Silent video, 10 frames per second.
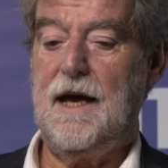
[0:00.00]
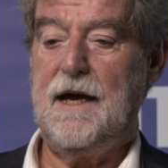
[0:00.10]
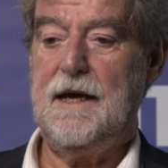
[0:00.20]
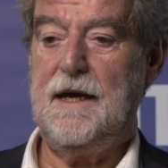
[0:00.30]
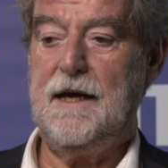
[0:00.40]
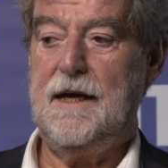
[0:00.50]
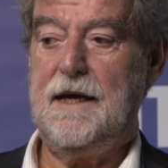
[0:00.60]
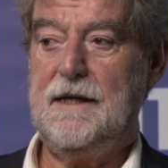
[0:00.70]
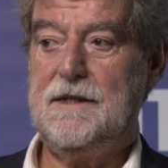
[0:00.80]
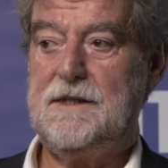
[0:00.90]

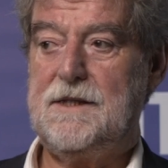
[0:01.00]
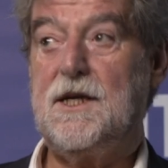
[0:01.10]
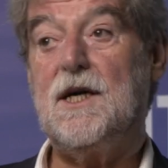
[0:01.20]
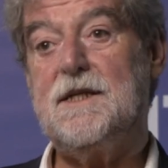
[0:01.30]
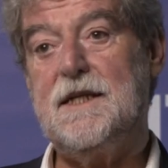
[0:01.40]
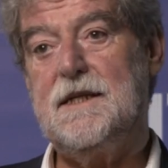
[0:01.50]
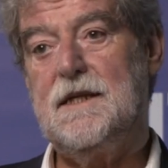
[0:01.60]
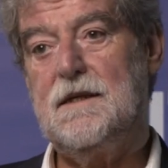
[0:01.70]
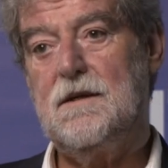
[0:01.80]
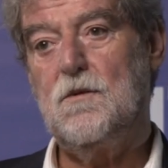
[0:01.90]
I started
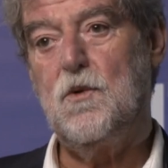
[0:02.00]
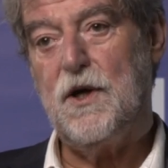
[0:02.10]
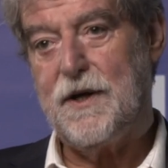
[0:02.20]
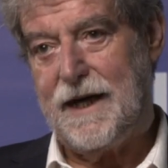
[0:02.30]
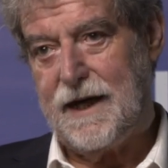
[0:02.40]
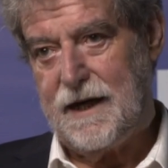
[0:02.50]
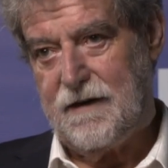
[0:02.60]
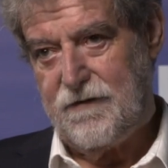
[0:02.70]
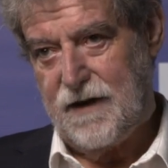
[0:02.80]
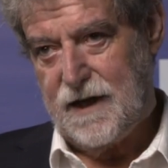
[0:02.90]
working
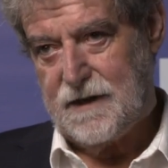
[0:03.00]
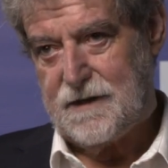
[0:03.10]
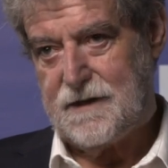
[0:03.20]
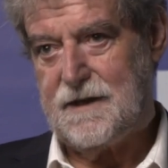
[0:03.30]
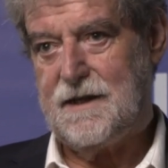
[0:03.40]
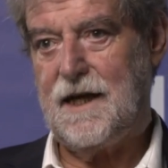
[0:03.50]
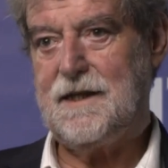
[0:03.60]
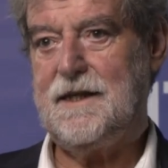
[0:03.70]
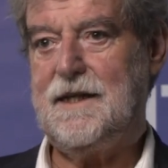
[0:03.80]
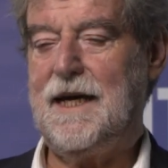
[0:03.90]
in France in
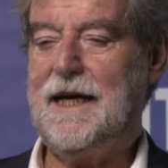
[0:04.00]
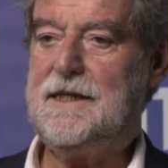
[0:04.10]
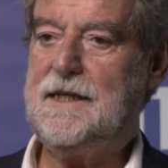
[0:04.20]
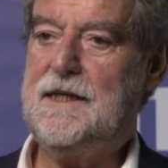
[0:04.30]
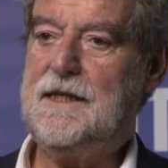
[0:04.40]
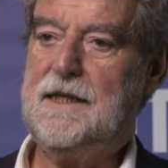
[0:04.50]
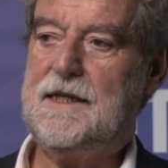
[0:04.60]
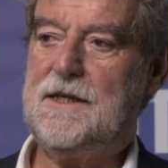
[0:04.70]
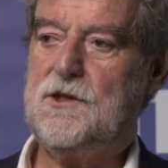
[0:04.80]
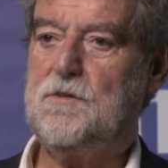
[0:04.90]
1980
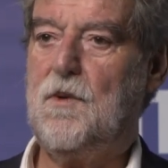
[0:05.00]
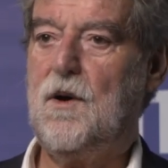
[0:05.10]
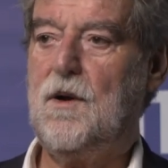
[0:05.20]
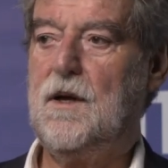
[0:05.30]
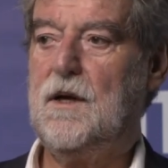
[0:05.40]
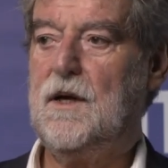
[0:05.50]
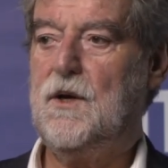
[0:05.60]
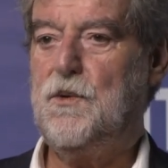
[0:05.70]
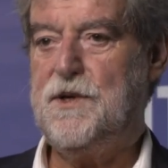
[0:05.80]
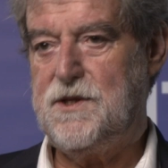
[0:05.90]
in a small
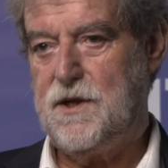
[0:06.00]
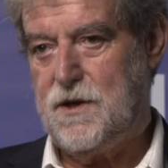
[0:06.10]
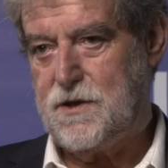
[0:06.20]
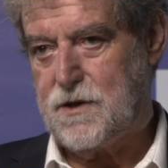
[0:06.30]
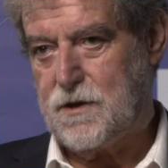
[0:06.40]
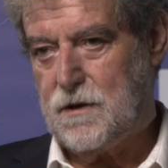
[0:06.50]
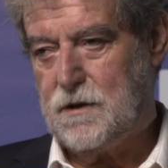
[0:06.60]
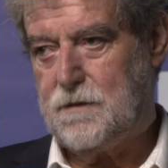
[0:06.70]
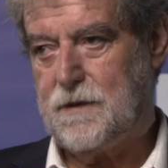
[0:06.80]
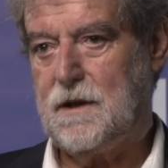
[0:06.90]
research
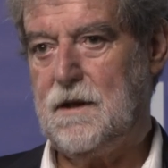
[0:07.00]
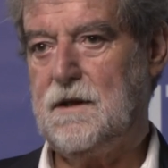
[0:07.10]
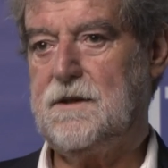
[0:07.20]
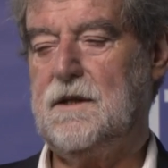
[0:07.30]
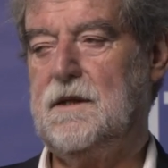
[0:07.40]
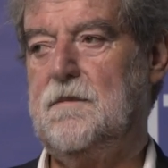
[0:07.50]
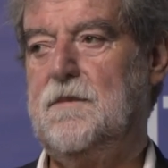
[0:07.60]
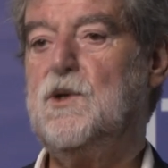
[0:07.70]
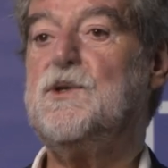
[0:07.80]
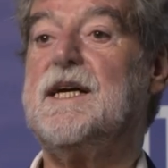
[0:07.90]
group called the
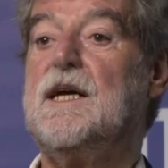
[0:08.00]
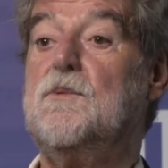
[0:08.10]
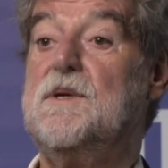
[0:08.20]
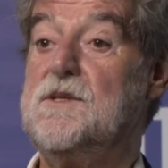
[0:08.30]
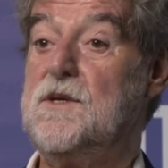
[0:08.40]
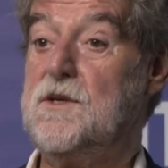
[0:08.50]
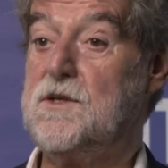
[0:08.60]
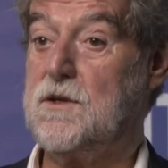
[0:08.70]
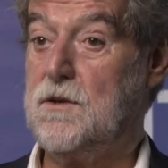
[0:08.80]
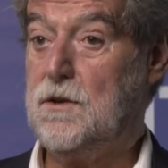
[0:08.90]
Musical
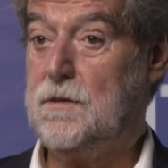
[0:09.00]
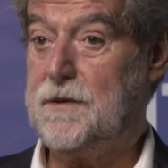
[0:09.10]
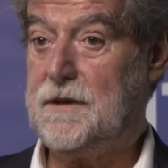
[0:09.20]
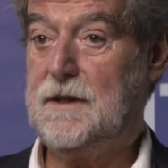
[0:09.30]
Research Group,